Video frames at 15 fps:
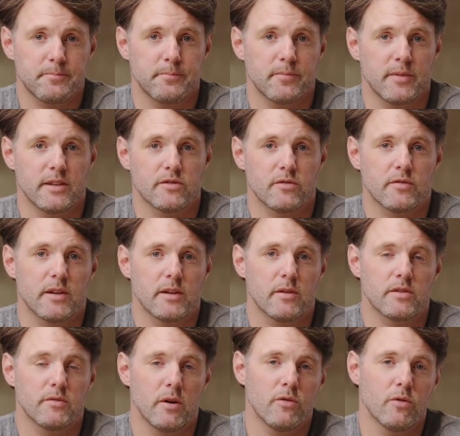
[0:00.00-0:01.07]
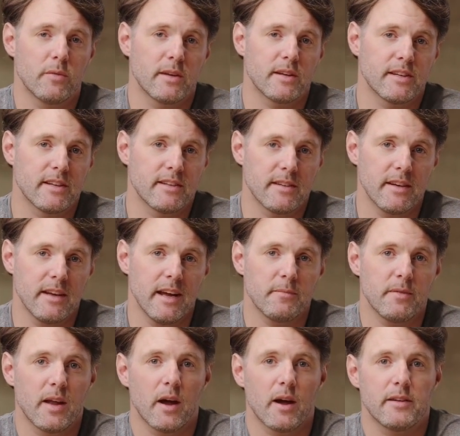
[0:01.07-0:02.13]
This reveals vulnerabilities that can
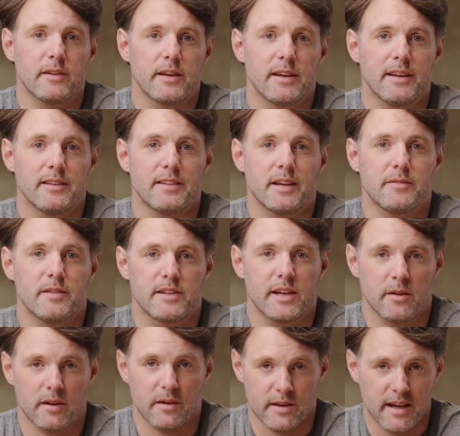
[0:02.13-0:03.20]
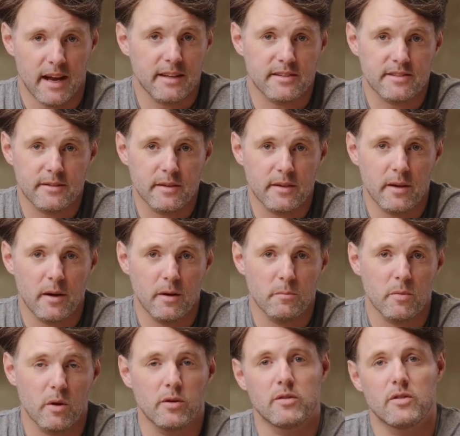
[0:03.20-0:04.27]
be hardened against adversarial attacks.
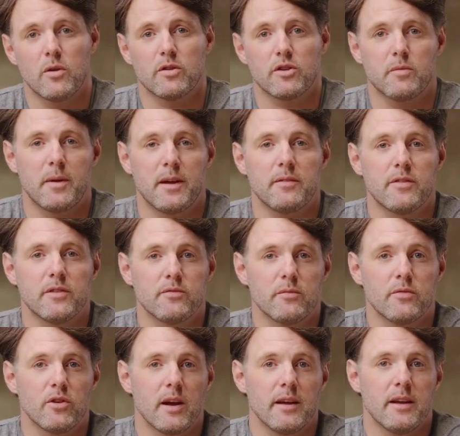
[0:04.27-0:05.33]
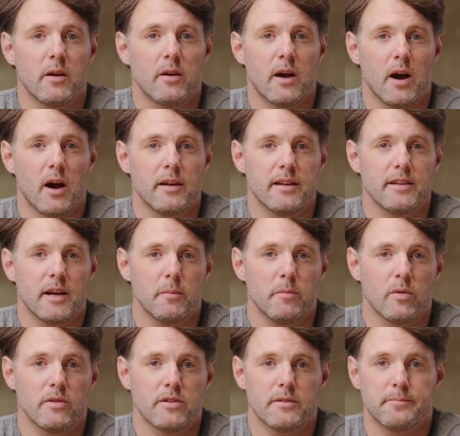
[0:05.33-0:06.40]
Models also benefit from training on hard
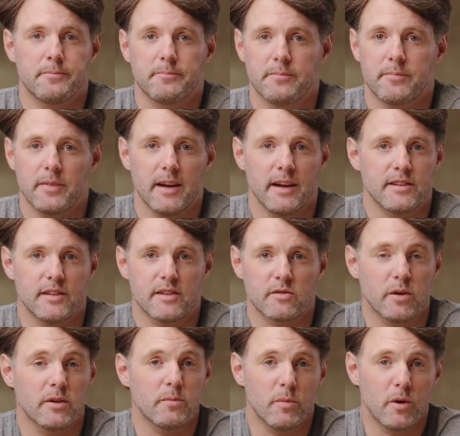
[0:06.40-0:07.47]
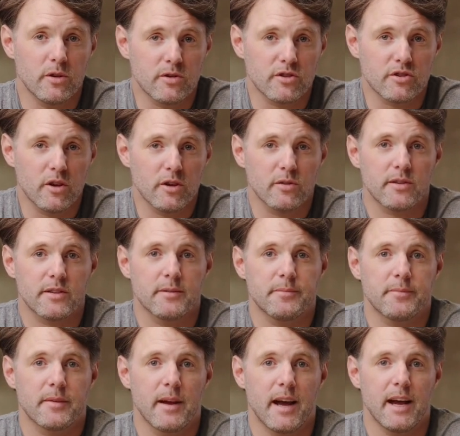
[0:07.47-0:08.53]
examples, cases where the model struggles.
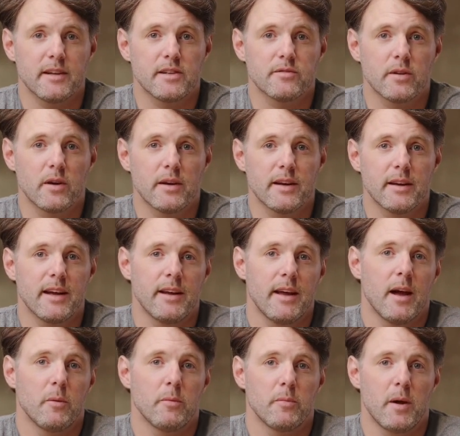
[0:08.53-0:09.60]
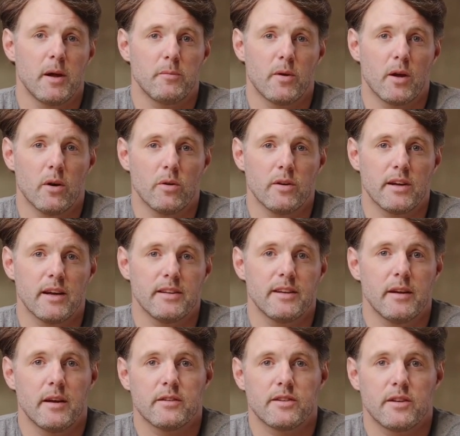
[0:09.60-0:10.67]
Active learning can help by
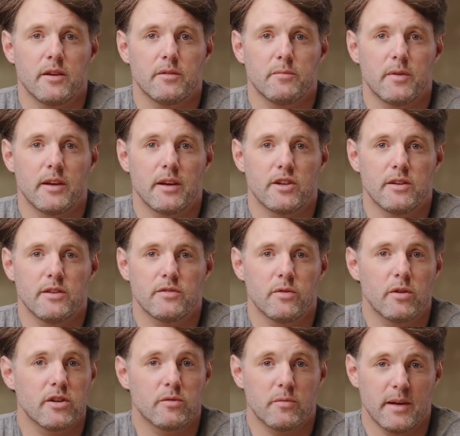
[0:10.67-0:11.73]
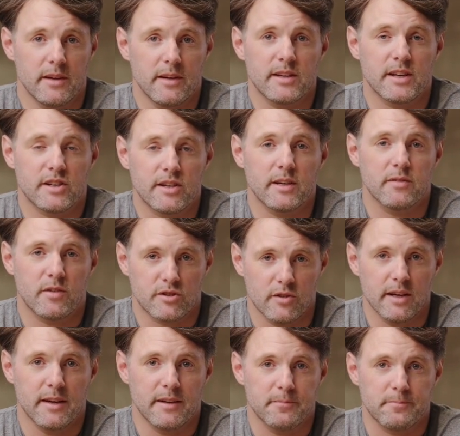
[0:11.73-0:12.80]
prioritizing uncertain predictions for human annotation and
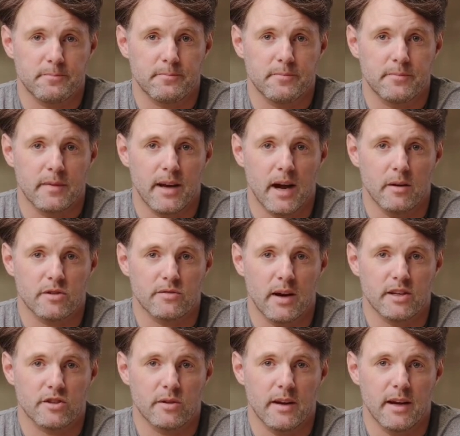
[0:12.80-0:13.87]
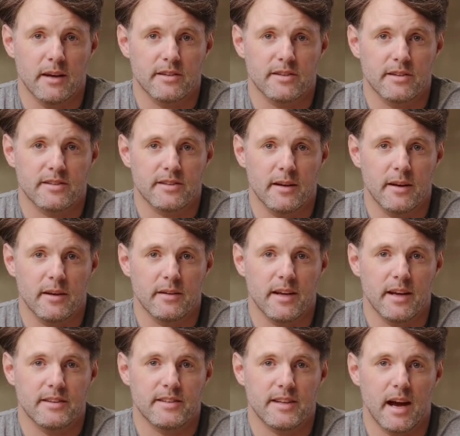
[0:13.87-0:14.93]
retraining. Counterfactual analysis
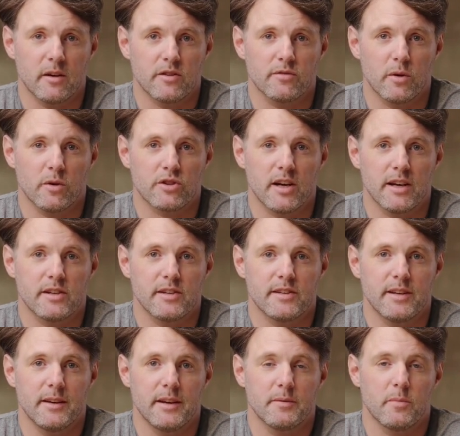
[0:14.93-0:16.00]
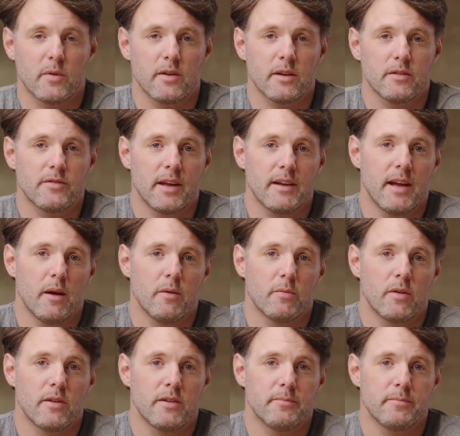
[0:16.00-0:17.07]
tests how small changes in input affect
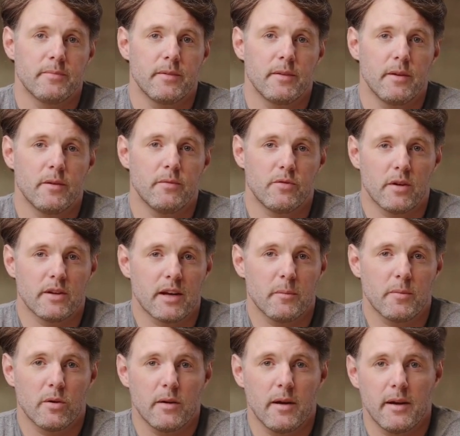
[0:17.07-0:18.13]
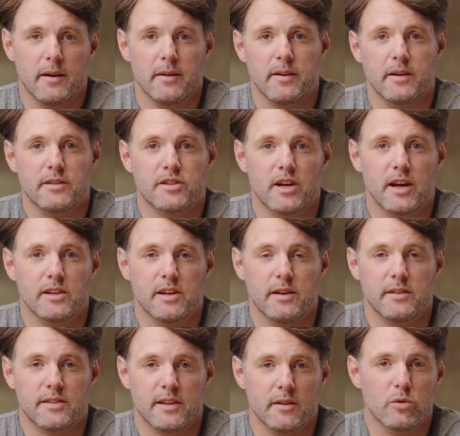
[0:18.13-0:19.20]
output. For example, does changing
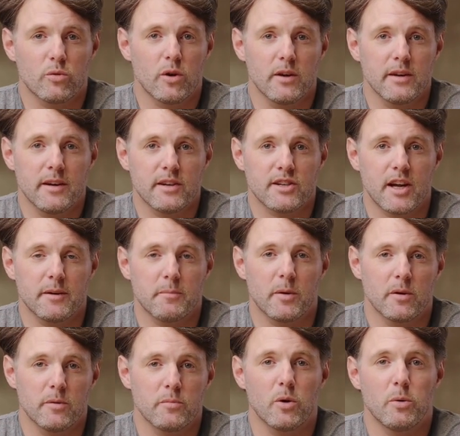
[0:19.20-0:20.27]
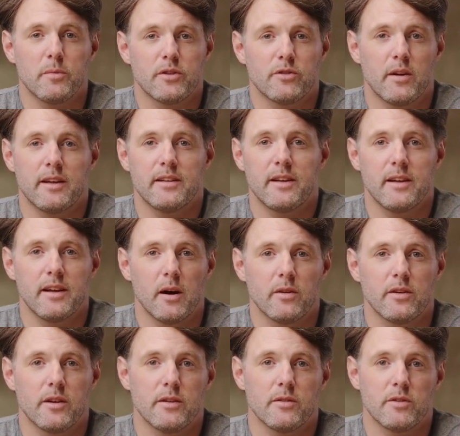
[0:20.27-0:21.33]
a single word in a chatbot prompt drastically
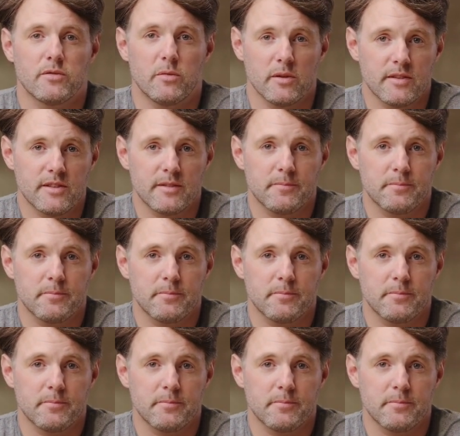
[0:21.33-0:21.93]
alter the response?